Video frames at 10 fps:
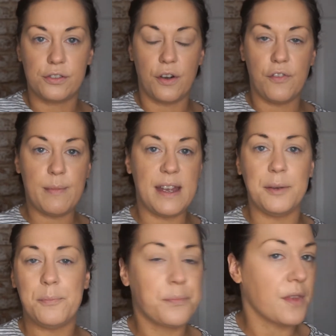So for
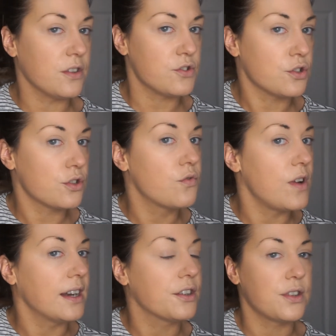me, it's just a
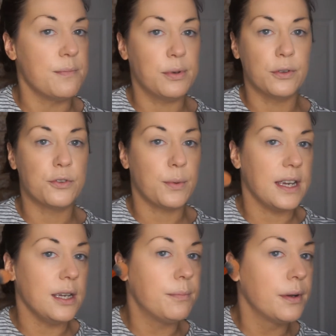really simple
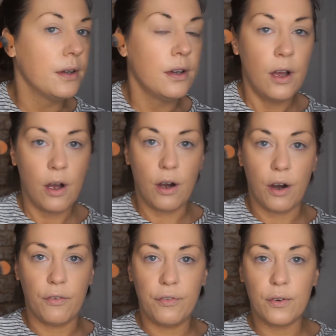sweep
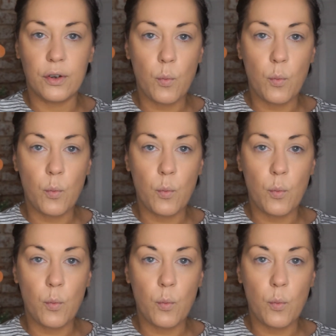of,